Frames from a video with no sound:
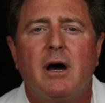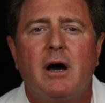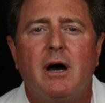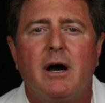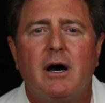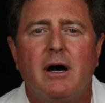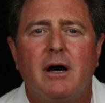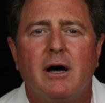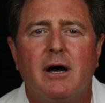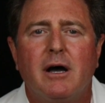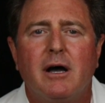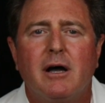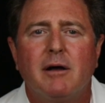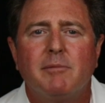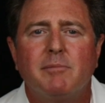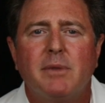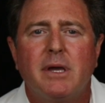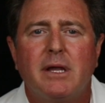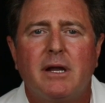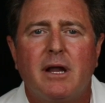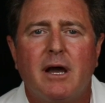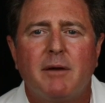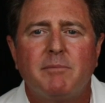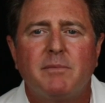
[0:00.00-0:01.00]

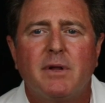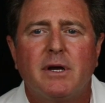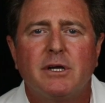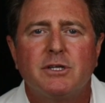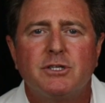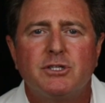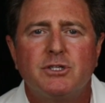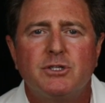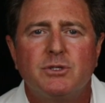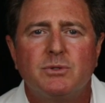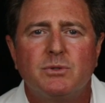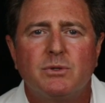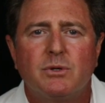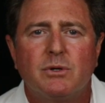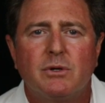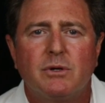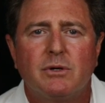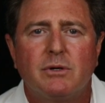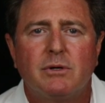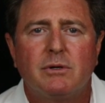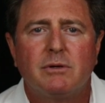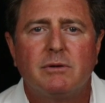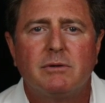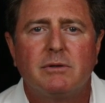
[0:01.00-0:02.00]
and I'm not
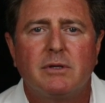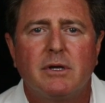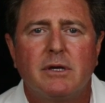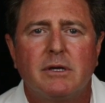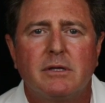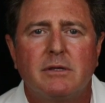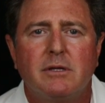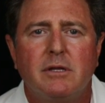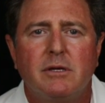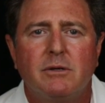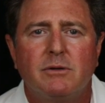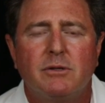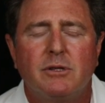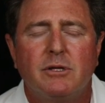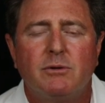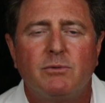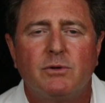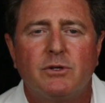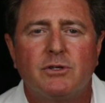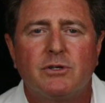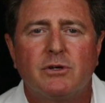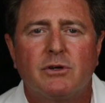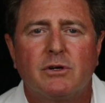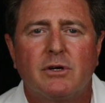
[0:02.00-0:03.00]
sure the
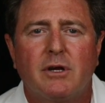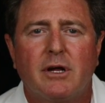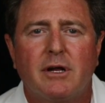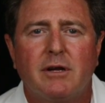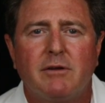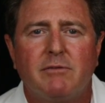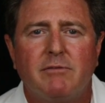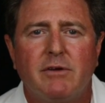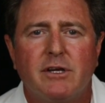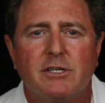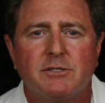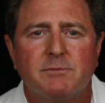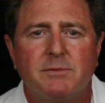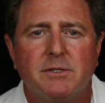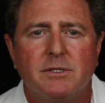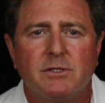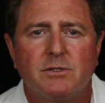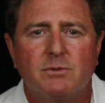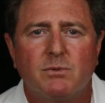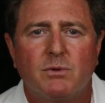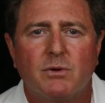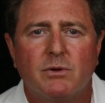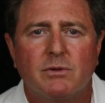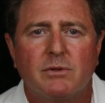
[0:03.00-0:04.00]
return on investment
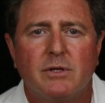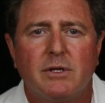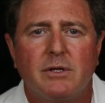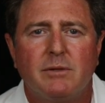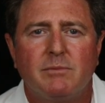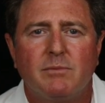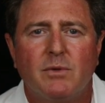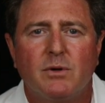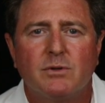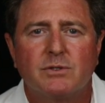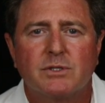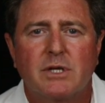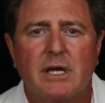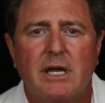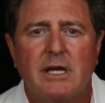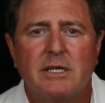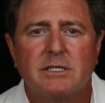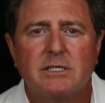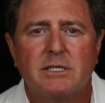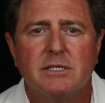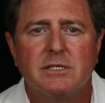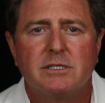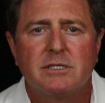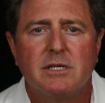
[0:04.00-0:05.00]
is worth it in most
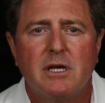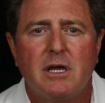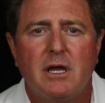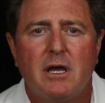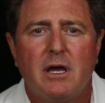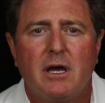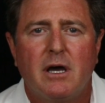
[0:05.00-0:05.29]
cases.